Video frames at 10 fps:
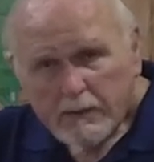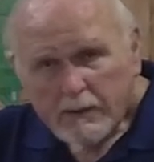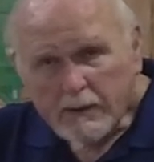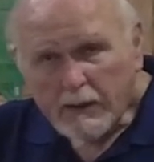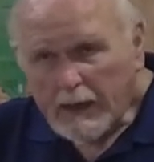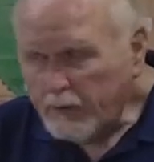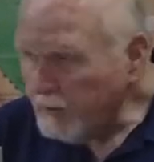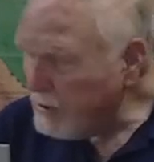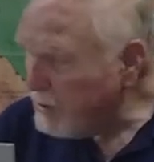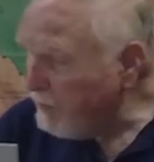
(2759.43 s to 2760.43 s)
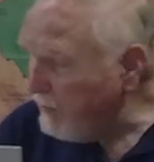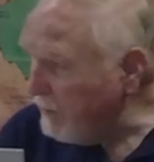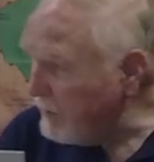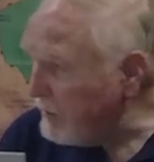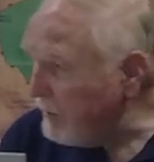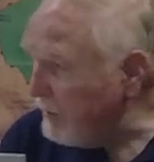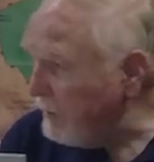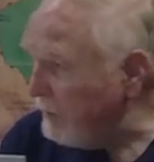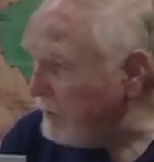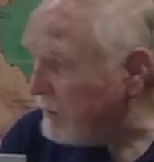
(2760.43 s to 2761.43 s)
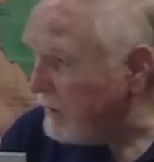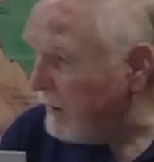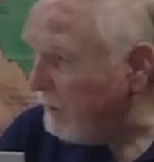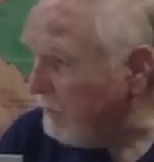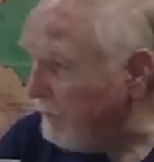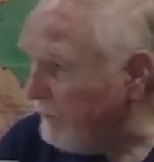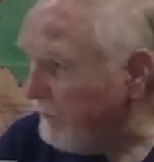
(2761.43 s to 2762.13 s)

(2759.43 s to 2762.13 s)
and allow the Spirit to use them,